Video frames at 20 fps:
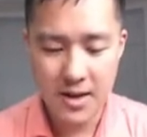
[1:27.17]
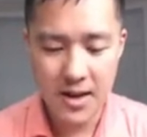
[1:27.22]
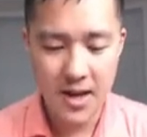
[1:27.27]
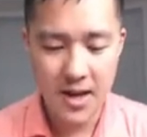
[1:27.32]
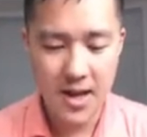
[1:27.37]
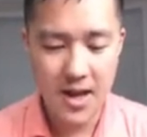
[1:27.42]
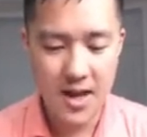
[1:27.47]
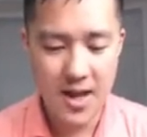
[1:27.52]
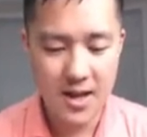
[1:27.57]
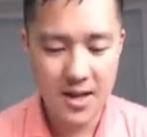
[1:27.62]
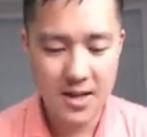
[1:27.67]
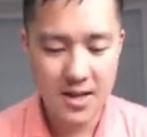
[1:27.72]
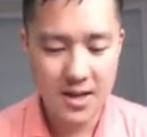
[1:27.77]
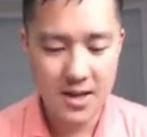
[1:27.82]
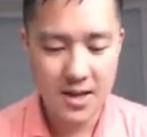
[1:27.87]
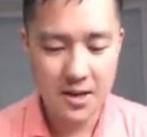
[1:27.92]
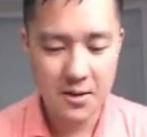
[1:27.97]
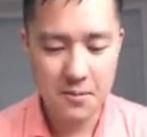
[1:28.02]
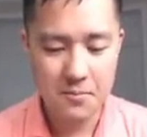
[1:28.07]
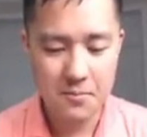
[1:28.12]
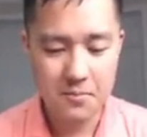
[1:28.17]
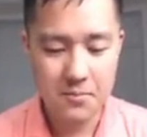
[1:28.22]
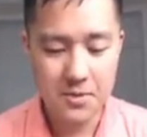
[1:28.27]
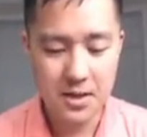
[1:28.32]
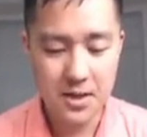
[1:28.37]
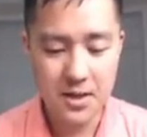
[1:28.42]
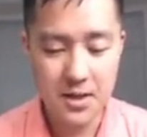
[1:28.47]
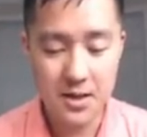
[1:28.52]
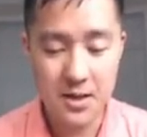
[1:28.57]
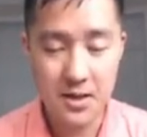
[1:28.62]
and
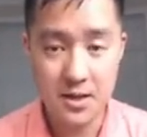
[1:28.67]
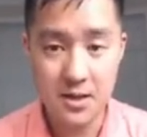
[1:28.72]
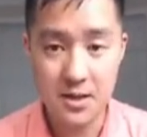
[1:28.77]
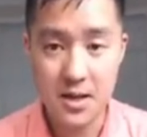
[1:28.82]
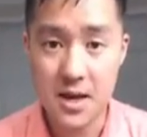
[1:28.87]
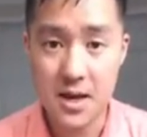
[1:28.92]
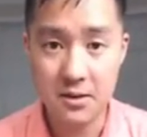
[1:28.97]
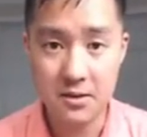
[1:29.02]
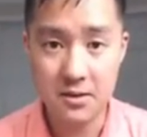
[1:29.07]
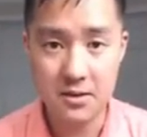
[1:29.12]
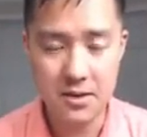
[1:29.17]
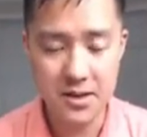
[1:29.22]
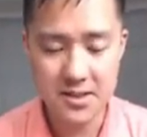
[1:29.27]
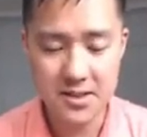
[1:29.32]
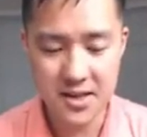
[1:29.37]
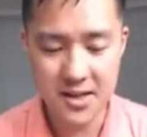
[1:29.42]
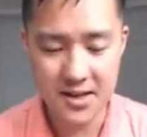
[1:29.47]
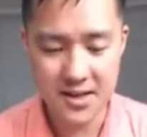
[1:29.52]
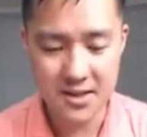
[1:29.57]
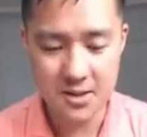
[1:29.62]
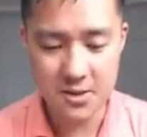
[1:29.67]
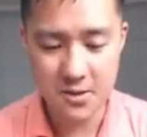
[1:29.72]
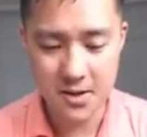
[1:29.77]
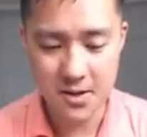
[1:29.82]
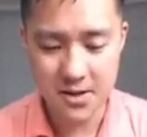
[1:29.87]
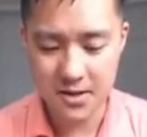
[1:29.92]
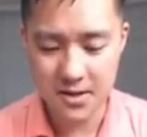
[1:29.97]
yeah, let's get into it.